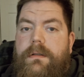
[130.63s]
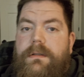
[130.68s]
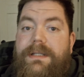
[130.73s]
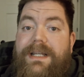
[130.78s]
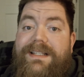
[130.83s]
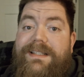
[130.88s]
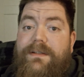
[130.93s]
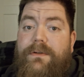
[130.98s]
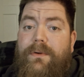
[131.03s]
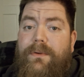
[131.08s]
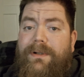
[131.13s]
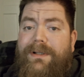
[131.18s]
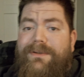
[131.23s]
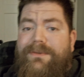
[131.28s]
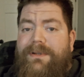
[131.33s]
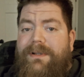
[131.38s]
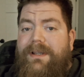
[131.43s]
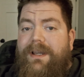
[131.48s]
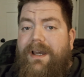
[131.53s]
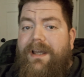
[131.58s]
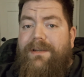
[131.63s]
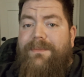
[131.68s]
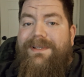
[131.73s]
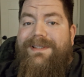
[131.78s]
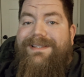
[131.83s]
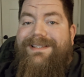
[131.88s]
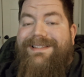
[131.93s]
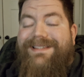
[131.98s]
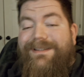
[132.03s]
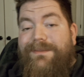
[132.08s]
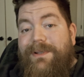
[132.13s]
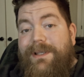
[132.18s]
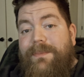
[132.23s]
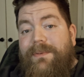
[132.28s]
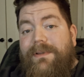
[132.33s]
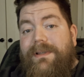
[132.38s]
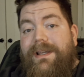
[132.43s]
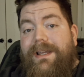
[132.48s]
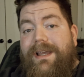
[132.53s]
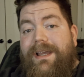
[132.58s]
And that's according to economists,
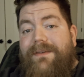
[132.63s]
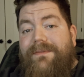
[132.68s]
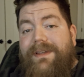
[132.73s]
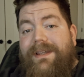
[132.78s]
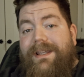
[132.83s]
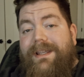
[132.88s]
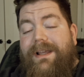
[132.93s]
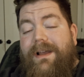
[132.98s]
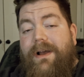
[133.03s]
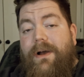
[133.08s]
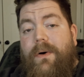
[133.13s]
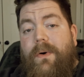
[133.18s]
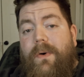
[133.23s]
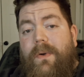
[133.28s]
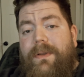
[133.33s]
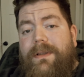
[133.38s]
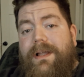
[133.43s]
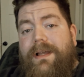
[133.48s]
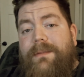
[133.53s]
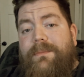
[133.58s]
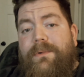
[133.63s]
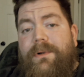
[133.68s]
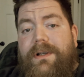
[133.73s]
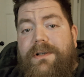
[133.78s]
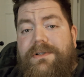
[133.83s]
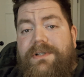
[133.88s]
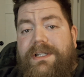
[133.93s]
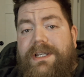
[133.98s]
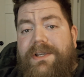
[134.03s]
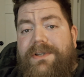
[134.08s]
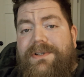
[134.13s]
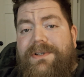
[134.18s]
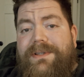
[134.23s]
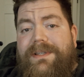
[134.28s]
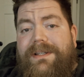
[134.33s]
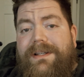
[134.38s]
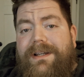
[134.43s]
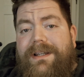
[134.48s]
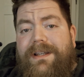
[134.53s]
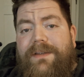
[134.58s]
people that have a whole lot more
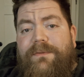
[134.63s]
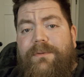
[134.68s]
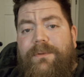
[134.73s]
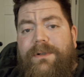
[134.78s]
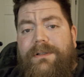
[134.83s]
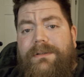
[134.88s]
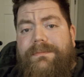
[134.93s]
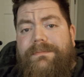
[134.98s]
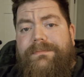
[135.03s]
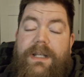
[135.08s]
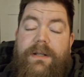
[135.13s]
education than I ever will.